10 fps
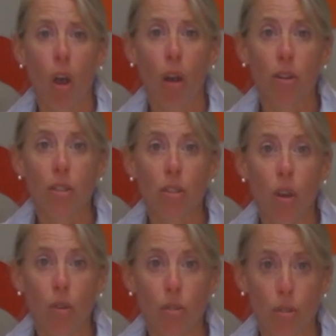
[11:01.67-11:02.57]
our
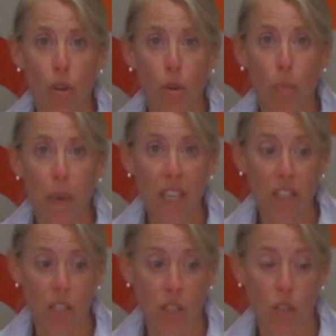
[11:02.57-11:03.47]
salt dough
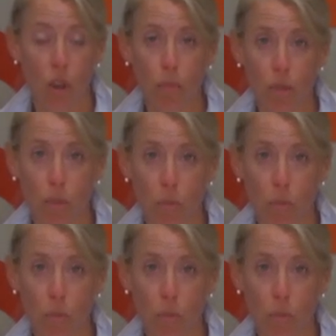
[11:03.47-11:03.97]
pizza sculptures